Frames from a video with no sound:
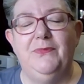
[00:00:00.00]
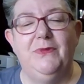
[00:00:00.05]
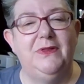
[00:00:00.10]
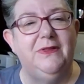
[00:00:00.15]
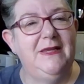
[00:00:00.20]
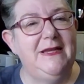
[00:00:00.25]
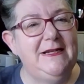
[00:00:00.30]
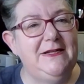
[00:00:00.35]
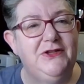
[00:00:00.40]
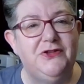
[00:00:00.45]

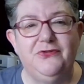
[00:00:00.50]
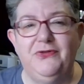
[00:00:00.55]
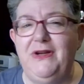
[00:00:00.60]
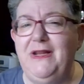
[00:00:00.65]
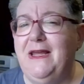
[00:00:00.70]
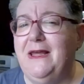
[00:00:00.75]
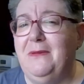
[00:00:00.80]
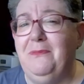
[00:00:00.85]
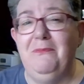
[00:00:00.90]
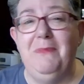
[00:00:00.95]
These
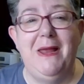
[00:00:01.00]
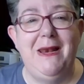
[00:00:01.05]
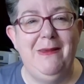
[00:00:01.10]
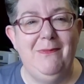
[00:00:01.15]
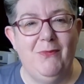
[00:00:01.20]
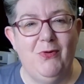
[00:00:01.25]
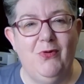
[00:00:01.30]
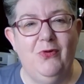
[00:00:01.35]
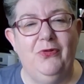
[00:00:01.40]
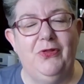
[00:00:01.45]
3 and many
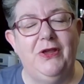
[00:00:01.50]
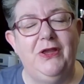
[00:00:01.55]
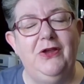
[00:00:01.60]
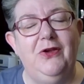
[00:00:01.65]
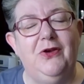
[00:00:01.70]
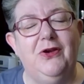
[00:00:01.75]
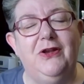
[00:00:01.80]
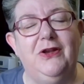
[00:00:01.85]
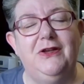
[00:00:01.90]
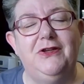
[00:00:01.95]
more that you
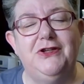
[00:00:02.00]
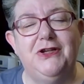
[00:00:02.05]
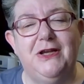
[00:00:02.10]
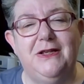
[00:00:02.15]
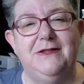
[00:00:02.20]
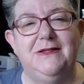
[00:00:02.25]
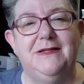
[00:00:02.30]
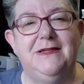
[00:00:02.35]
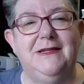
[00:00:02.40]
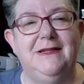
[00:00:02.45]
can
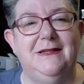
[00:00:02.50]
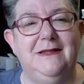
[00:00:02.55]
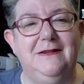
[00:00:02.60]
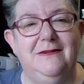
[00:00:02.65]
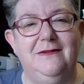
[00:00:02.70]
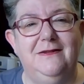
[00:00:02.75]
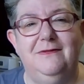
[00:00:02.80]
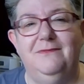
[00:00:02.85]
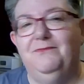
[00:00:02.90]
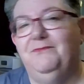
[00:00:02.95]
just
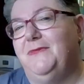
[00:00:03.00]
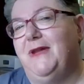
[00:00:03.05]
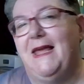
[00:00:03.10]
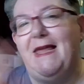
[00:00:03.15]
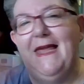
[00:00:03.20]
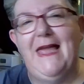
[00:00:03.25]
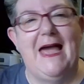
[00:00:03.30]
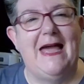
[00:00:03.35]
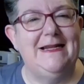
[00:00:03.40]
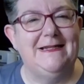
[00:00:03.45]

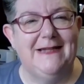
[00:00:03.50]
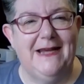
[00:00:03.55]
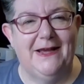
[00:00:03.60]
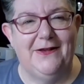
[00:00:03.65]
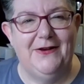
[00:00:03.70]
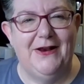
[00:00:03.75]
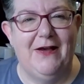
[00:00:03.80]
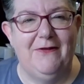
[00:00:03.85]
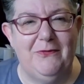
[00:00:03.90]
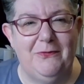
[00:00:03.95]
let your hair down
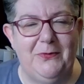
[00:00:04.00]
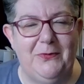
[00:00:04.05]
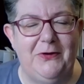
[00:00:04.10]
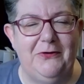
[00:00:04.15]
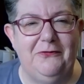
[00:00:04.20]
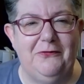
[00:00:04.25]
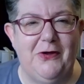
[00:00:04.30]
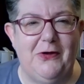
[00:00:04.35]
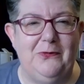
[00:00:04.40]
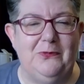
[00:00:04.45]
and have a bit
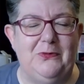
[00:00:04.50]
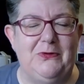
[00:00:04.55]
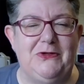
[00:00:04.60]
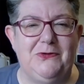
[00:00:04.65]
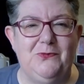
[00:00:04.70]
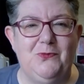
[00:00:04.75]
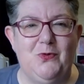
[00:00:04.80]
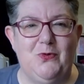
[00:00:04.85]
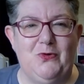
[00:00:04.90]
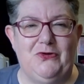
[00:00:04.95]
of fun with
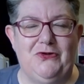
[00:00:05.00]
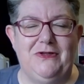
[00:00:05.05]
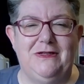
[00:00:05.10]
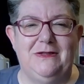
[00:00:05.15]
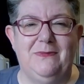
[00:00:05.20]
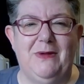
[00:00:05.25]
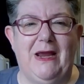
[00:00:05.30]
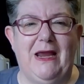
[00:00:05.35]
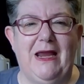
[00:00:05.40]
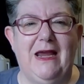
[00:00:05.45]
some water and
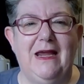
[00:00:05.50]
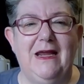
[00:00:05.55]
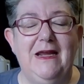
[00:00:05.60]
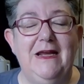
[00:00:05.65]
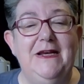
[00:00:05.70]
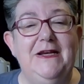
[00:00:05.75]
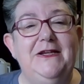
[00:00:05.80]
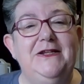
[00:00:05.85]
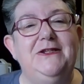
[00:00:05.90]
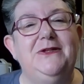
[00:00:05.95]
some ink.
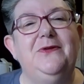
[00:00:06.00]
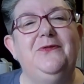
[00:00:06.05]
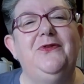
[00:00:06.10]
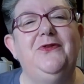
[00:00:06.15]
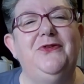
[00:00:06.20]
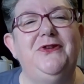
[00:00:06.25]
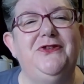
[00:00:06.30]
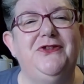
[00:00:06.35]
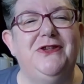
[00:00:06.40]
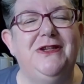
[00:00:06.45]
So if
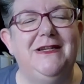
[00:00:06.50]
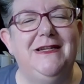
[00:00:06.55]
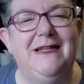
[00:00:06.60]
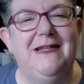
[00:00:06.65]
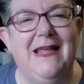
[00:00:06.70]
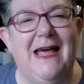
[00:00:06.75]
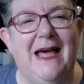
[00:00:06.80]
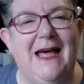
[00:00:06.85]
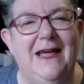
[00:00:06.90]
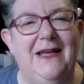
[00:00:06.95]
you're interested in
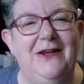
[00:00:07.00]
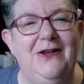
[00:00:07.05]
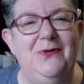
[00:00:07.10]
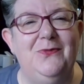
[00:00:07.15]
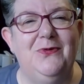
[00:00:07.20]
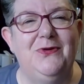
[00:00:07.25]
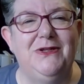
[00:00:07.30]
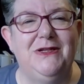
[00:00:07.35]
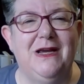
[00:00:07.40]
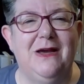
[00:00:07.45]
that and you
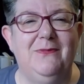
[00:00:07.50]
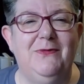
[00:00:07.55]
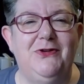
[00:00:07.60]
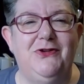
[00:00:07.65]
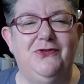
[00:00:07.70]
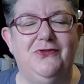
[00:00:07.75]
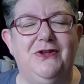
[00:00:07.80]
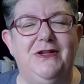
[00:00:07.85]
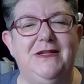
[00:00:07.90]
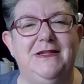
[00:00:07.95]
want to come and
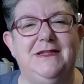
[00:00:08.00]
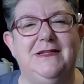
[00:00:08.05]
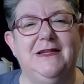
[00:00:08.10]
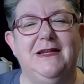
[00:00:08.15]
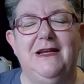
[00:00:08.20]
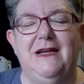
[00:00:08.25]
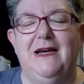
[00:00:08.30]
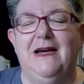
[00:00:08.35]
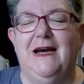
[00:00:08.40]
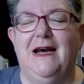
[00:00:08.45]
join us,
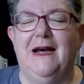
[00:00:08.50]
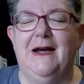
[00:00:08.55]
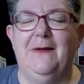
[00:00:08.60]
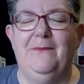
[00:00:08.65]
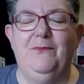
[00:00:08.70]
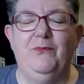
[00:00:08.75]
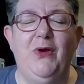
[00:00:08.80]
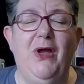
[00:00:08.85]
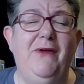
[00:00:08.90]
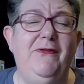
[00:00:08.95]

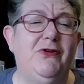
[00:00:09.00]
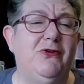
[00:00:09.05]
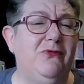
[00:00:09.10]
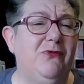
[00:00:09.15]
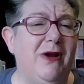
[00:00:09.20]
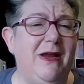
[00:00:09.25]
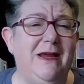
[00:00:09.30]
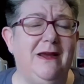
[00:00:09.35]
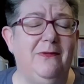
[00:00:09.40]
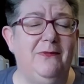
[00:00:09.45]
we have a
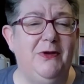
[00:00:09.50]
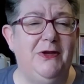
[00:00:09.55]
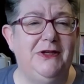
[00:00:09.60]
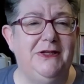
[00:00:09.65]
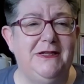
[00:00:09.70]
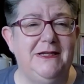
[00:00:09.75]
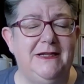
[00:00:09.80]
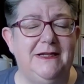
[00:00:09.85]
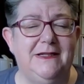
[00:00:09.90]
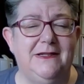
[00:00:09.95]
great
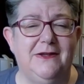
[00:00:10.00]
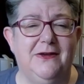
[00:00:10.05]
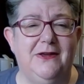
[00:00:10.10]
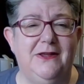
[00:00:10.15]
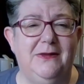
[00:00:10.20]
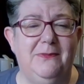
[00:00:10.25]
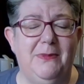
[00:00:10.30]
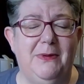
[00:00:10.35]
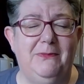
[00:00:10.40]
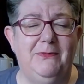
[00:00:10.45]
community
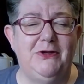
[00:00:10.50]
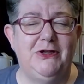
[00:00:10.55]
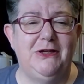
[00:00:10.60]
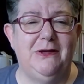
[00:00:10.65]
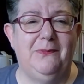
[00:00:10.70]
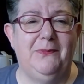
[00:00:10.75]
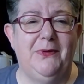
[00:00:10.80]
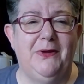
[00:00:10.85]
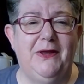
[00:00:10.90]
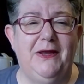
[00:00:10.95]
inside the
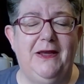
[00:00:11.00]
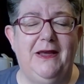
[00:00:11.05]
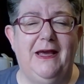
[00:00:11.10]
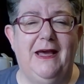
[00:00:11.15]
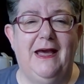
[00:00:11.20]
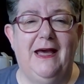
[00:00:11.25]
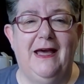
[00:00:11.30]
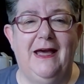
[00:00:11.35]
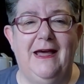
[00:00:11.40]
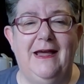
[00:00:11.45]
membership,
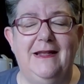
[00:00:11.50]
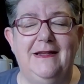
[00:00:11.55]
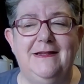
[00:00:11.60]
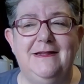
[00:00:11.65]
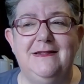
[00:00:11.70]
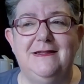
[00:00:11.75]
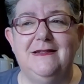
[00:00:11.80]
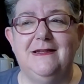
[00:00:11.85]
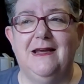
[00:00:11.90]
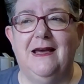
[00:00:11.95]
and